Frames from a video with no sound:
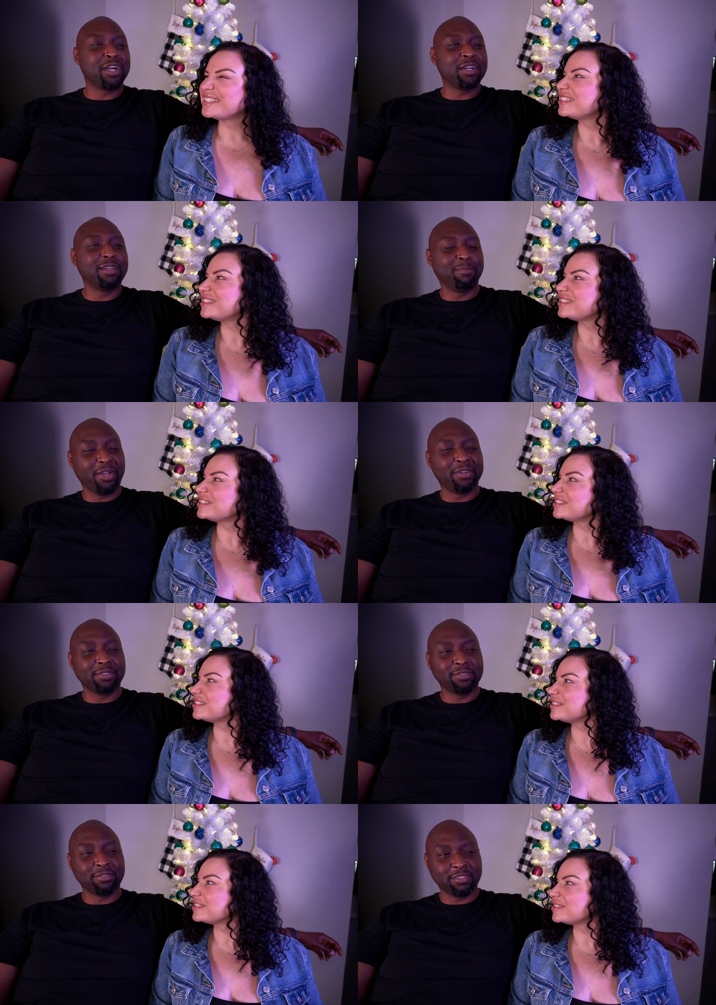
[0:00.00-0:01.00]
Speaker 1: talking
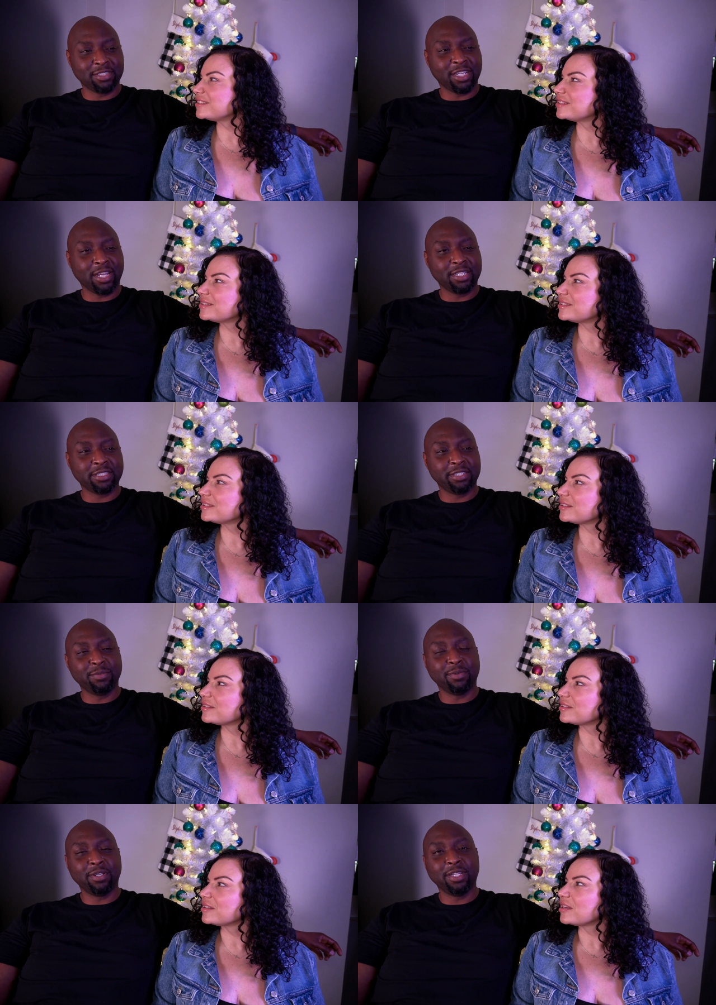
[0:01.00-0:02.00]
about the kind of chain
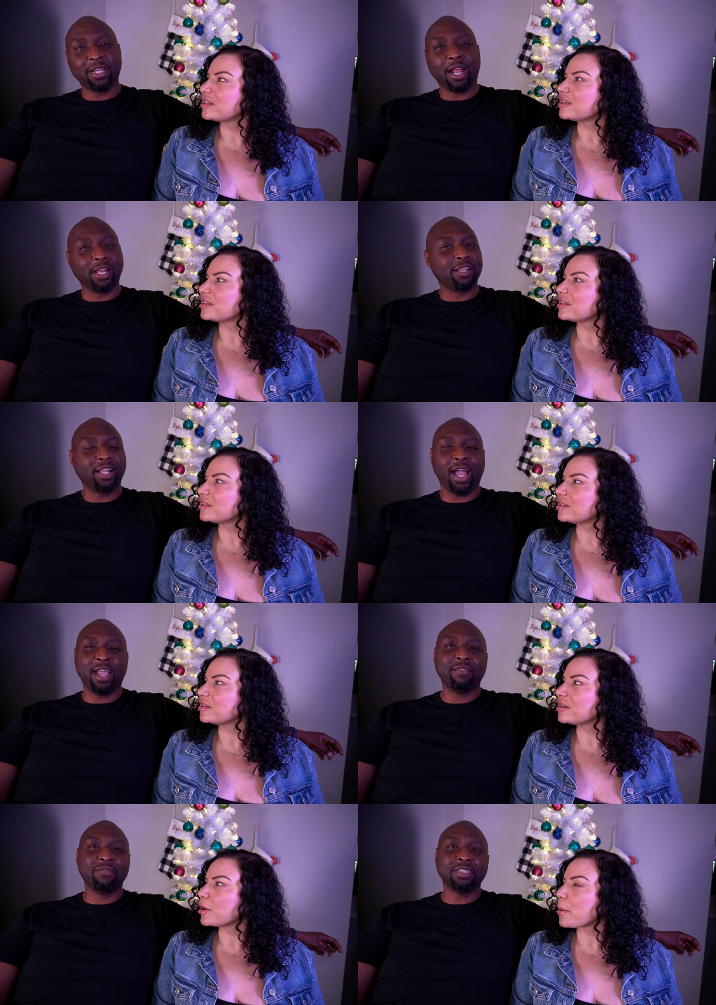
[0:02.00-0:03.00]
you wanted. I
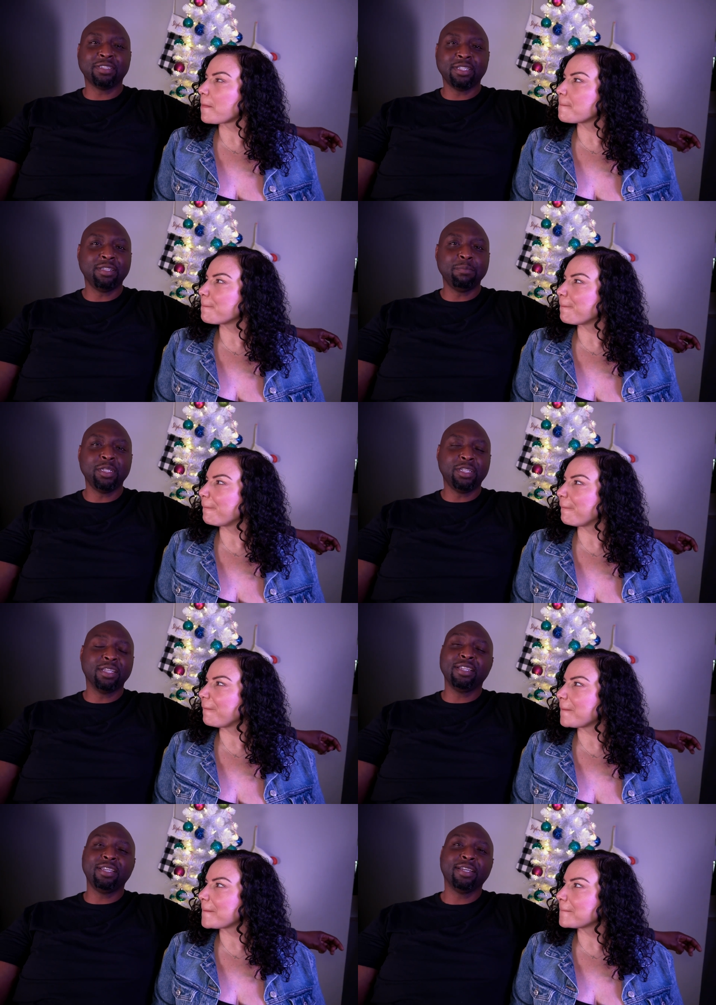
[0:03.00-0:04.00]
I envisioned it
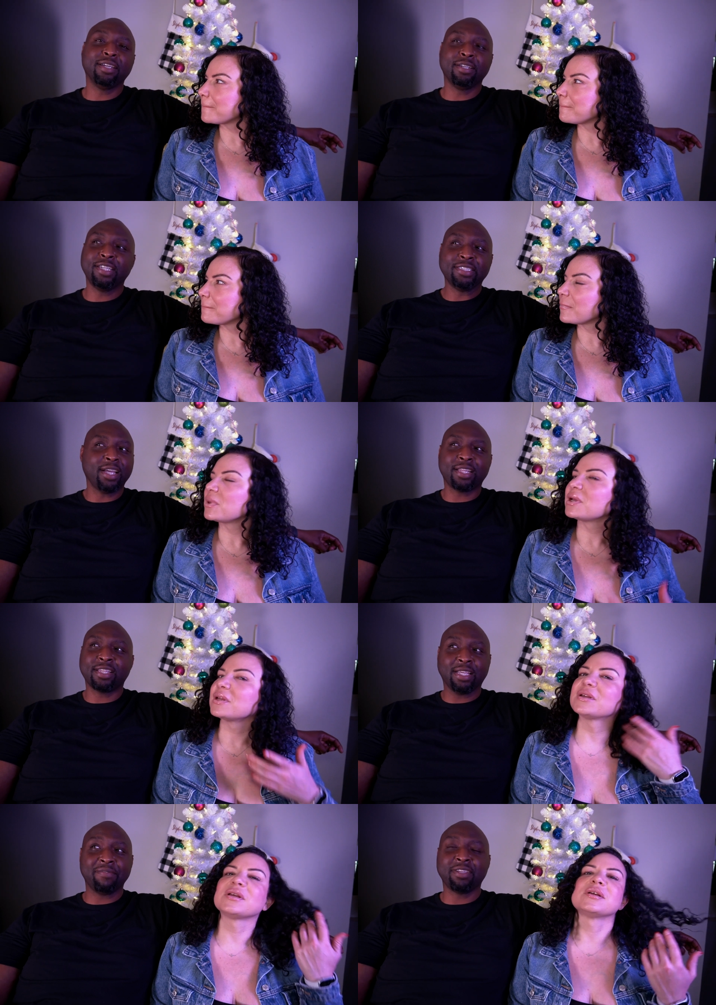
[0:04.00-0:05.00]
immediately. Exactly,
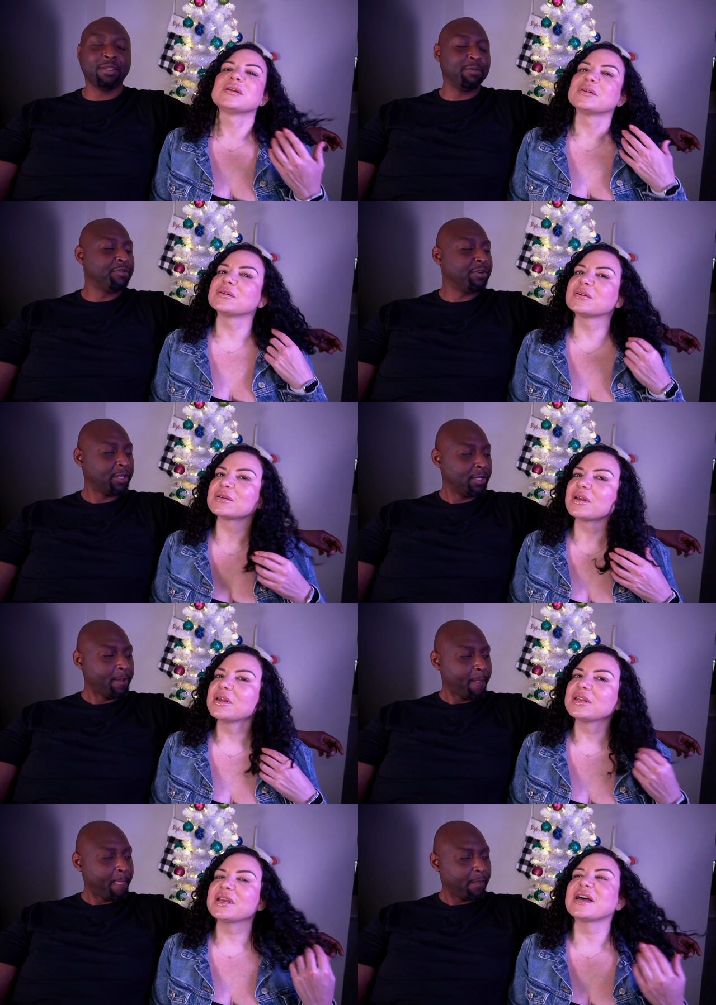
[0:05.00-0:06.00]
because I've seen it before.
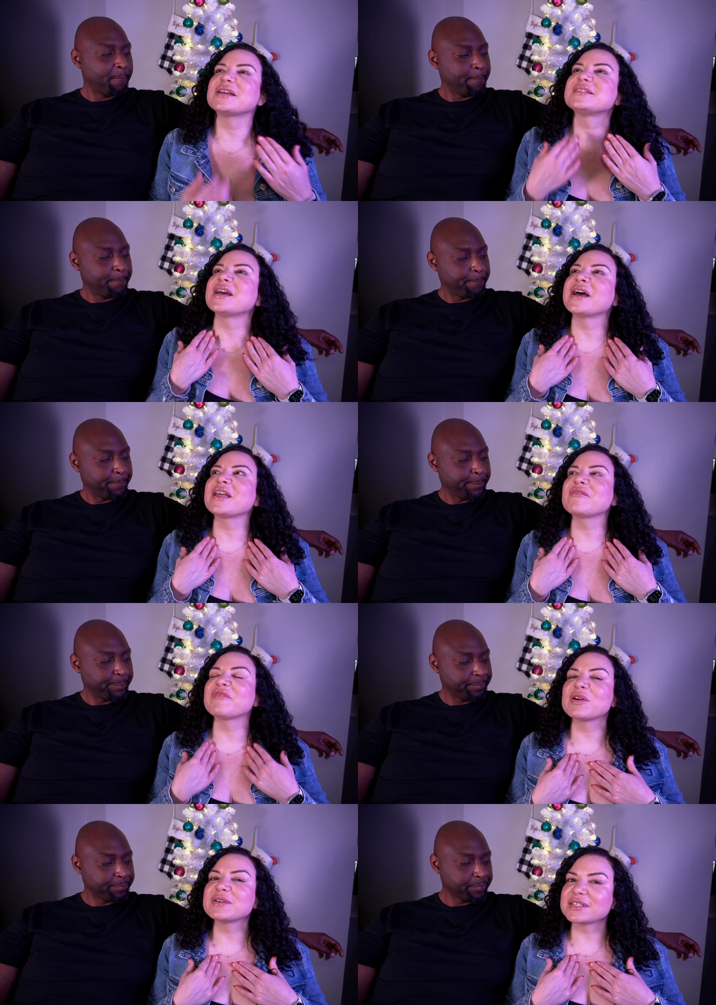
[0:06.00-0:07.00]
Speaker 2: Yeah, see, I like
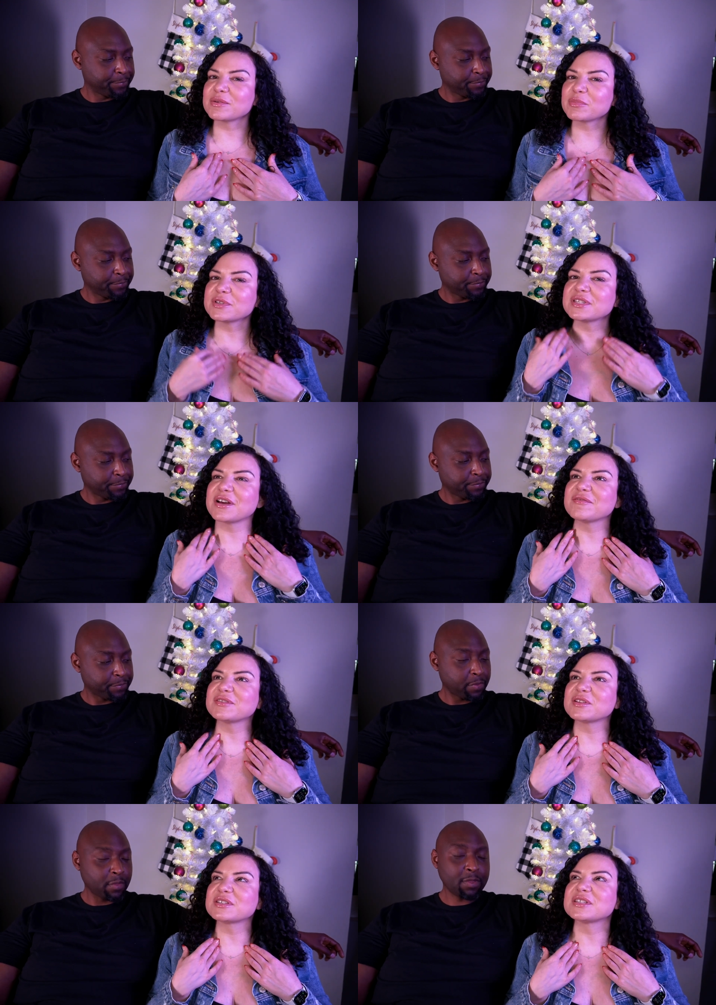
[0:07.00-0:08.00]
very simple
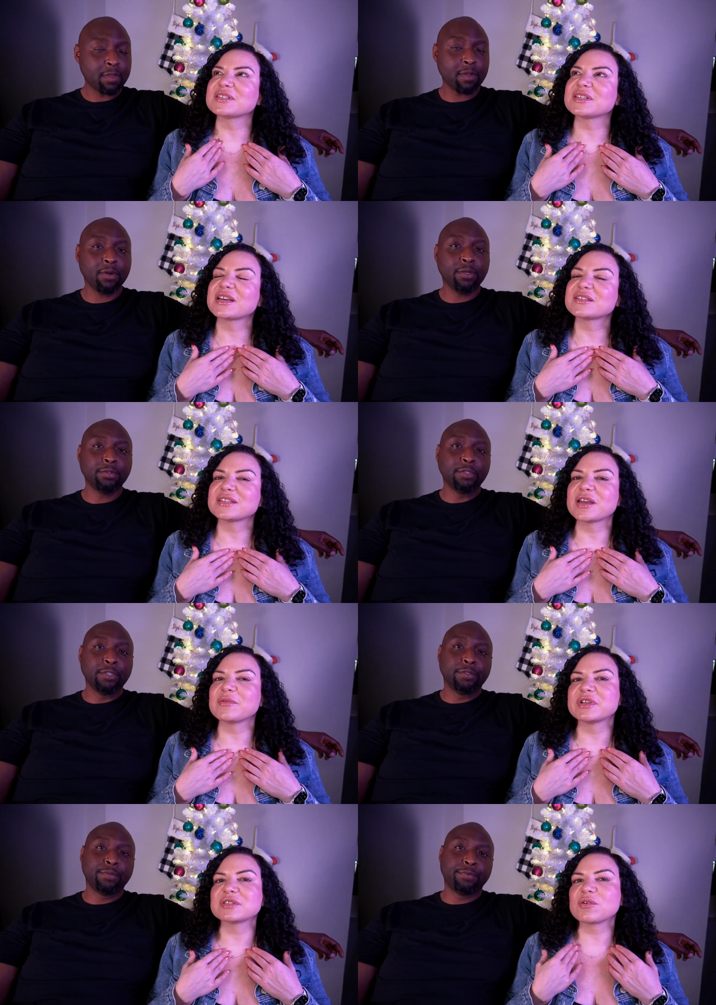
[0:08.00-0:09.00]
stuff. So this is like a
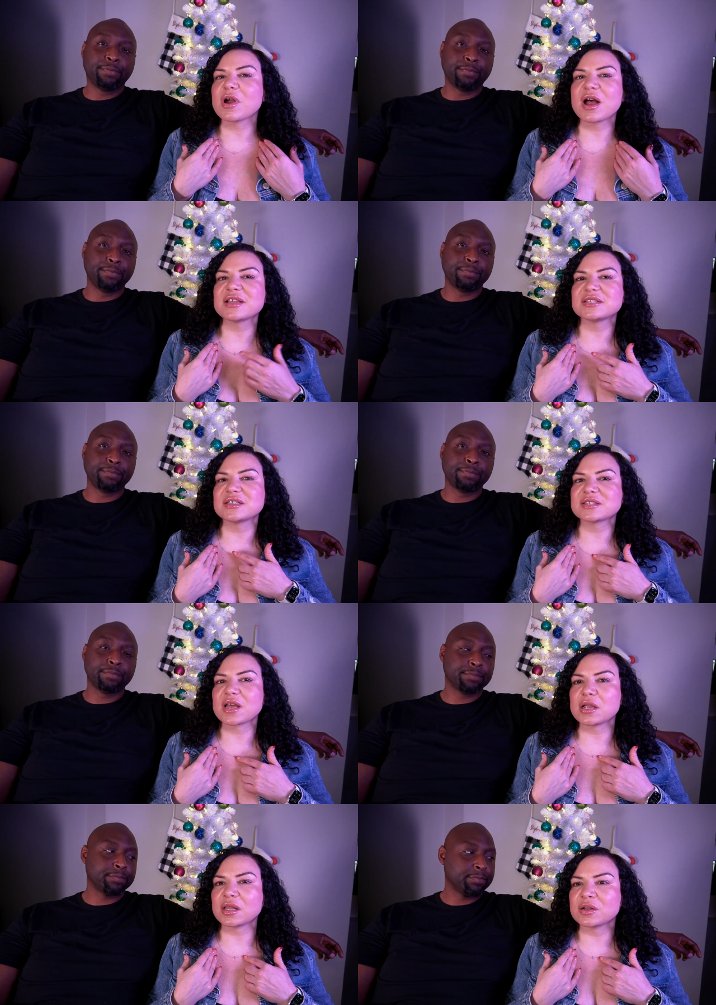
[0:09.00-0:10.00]
sideways cross, and it's
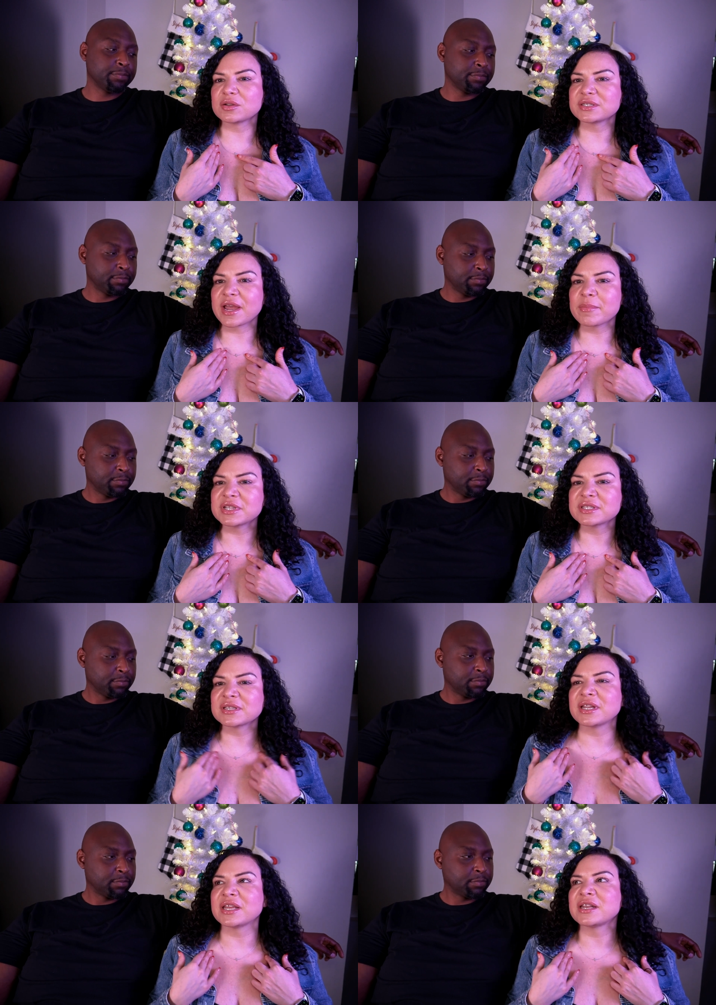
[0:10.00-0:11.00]
got little
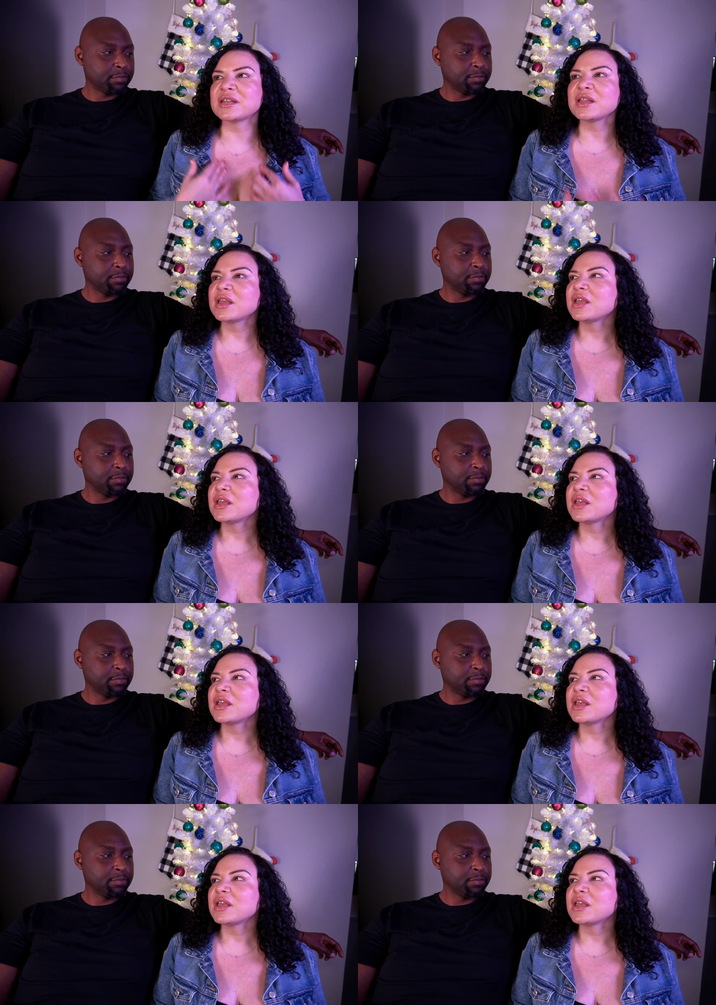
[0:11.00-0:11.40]
diamonds in it, and